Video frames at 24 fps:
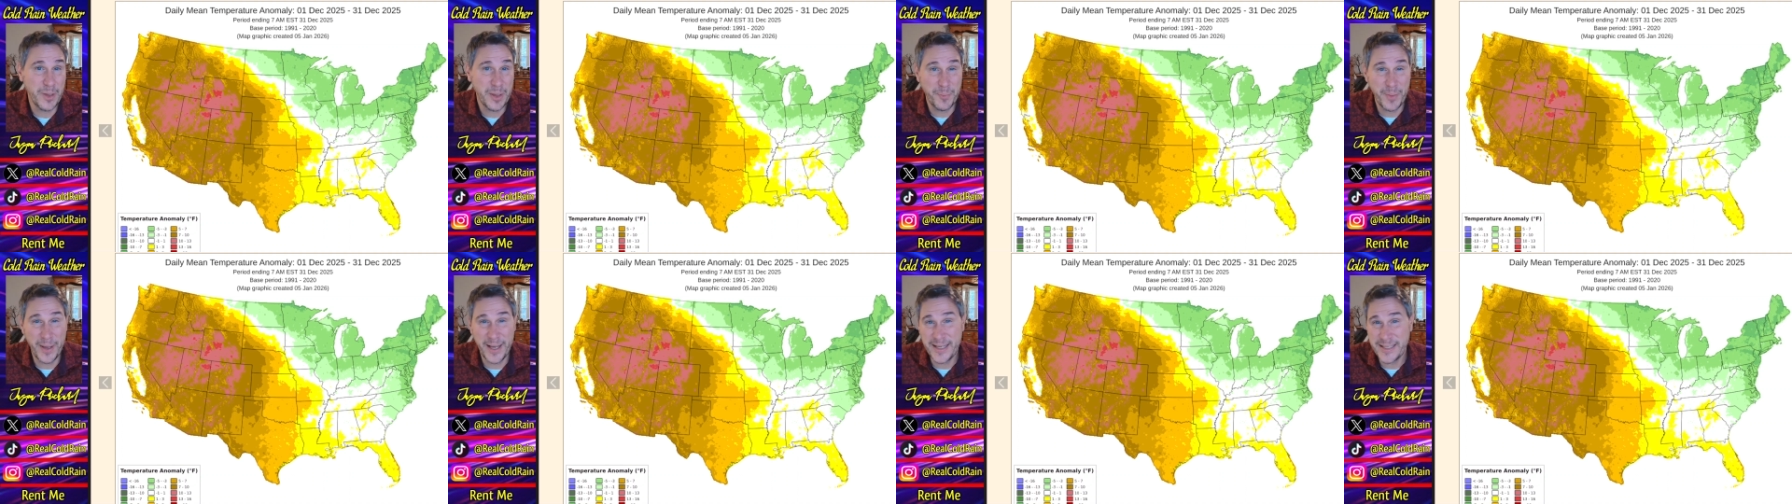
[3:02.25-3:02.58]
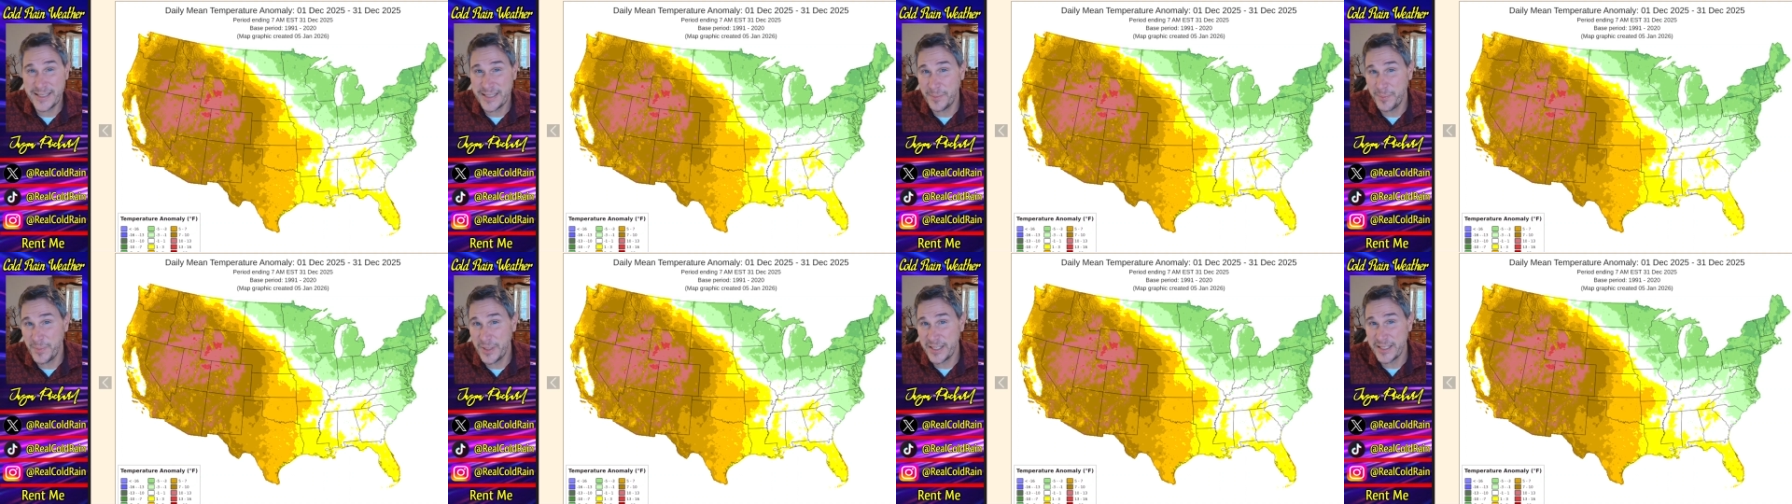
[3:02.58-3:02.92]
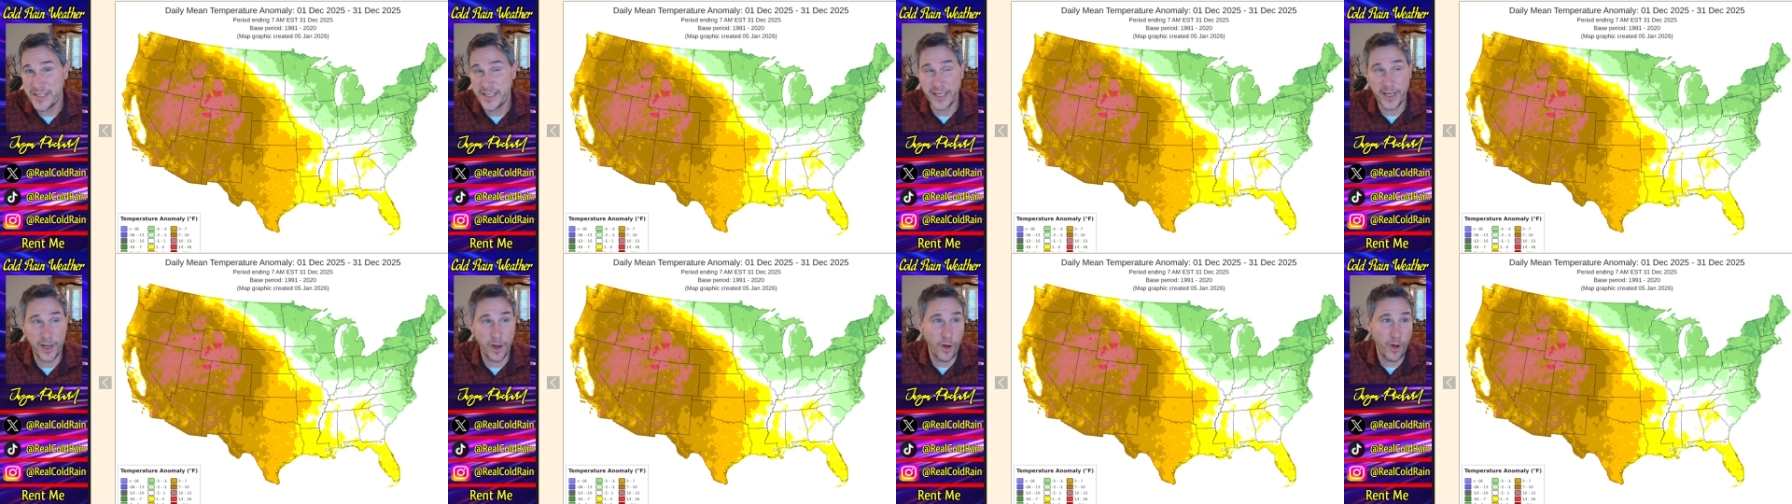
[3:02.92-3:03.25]

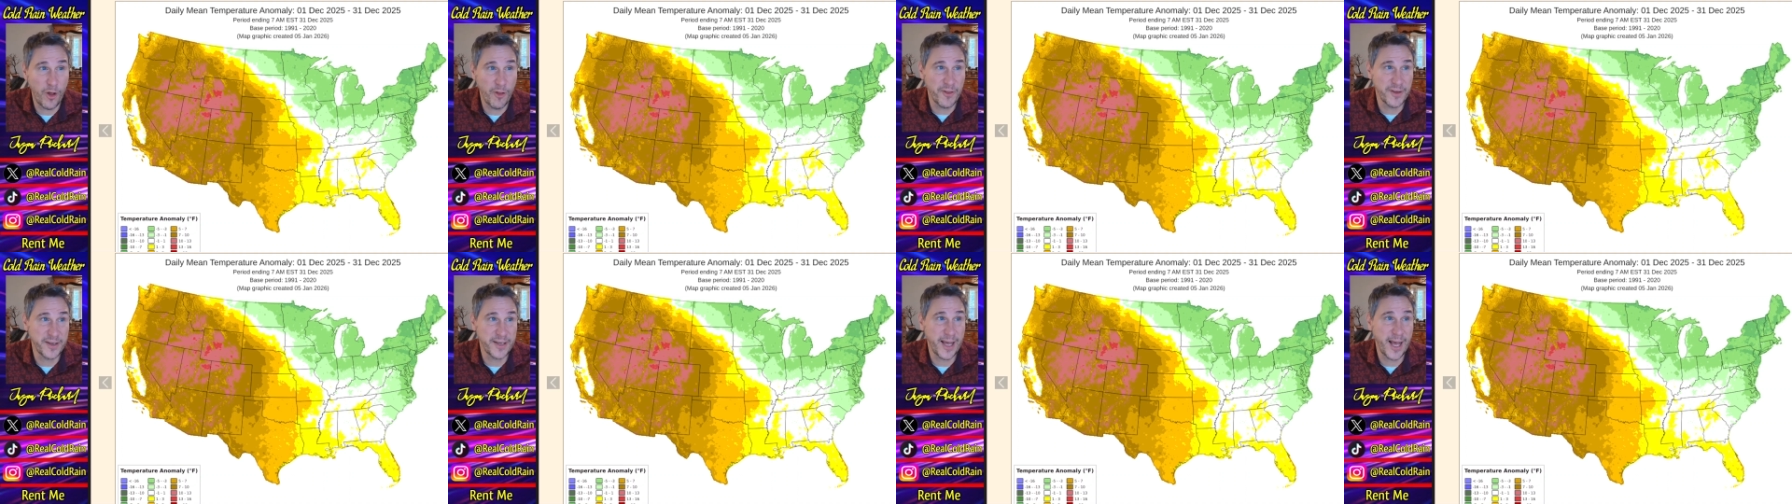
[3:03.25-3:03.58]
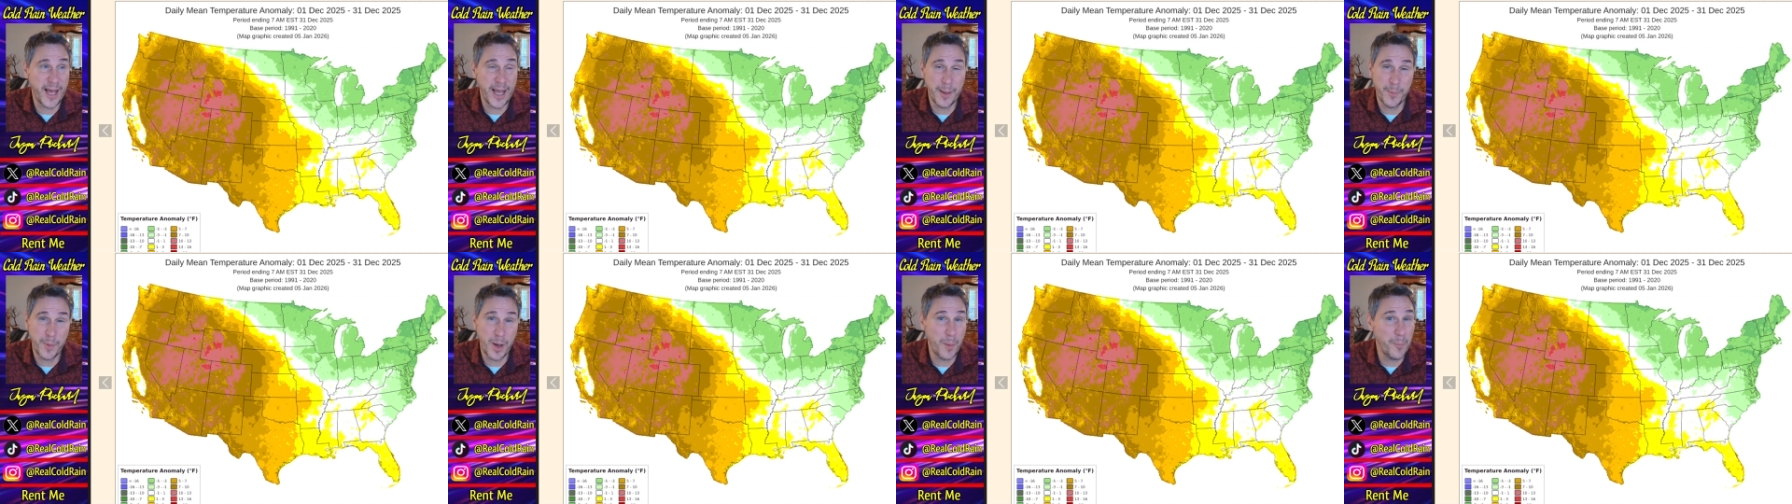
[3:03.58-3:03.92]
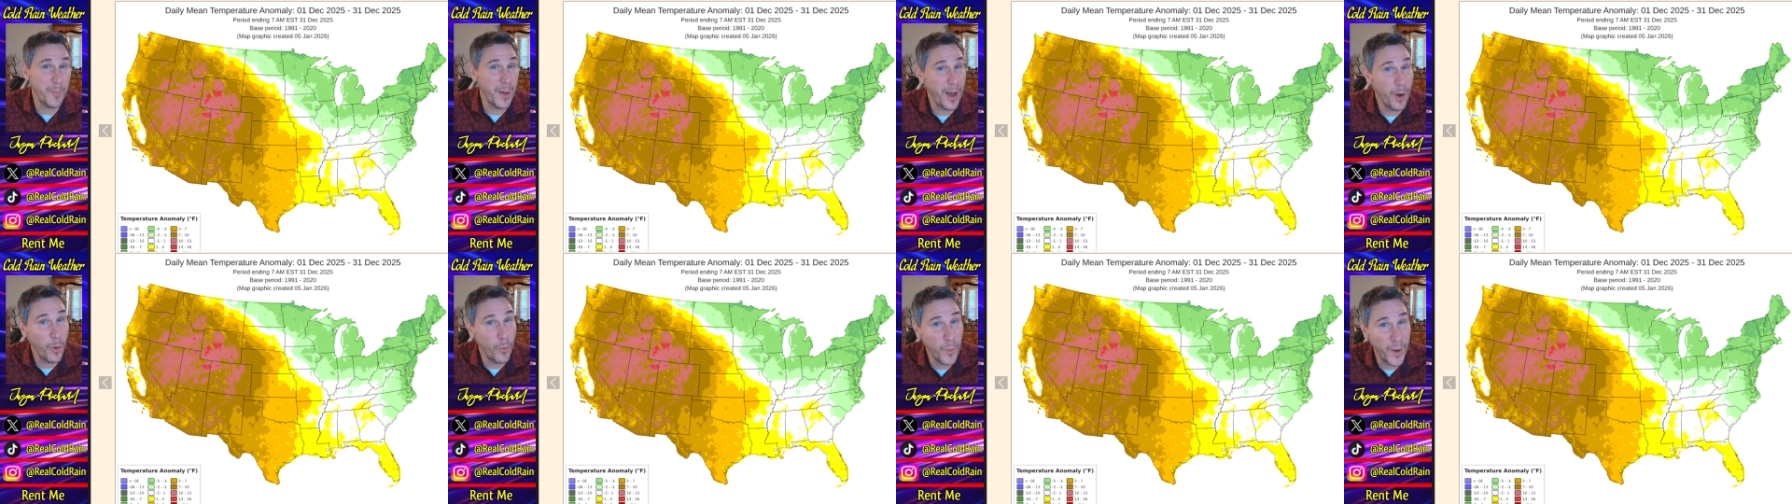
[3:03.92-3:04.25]
pessimistic all the time
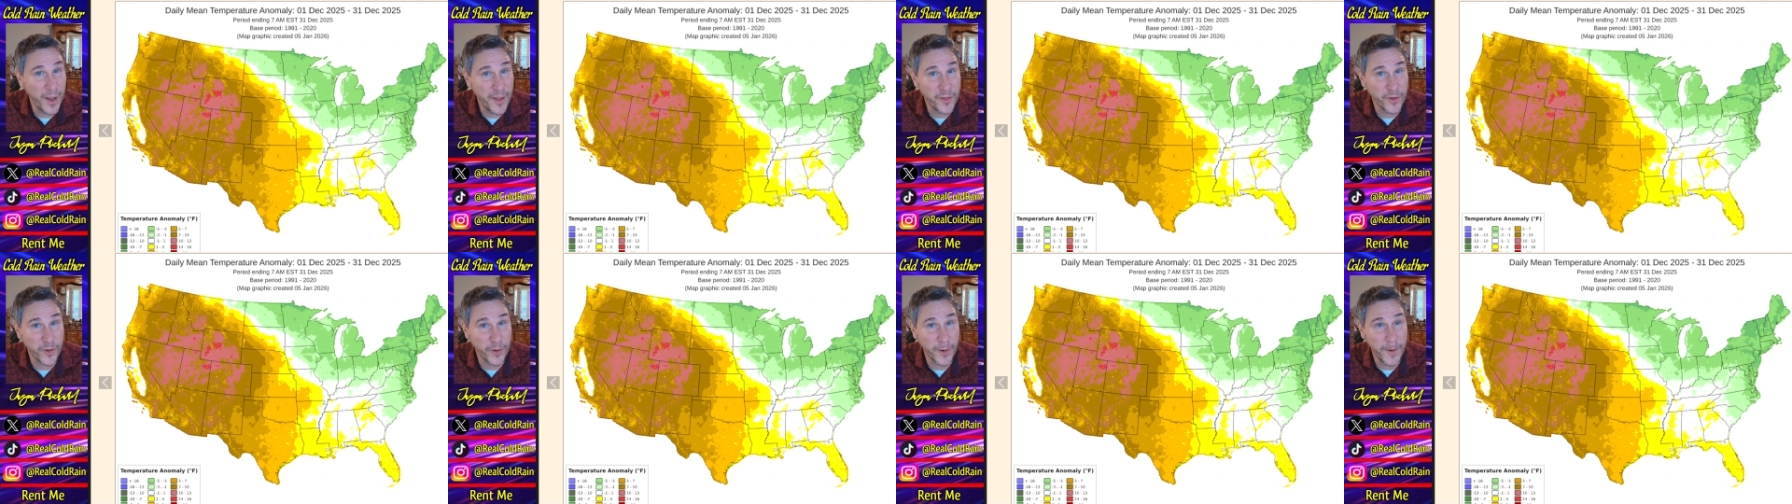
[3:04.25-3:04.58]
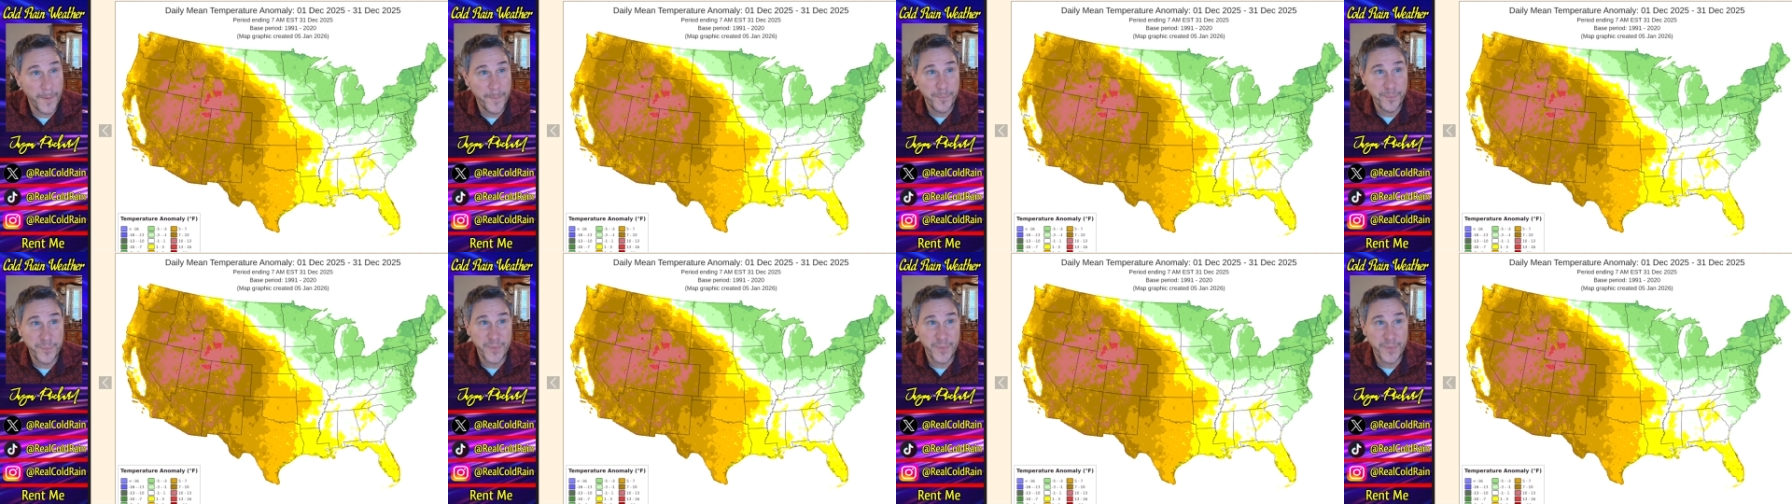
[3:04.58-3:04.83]
about weather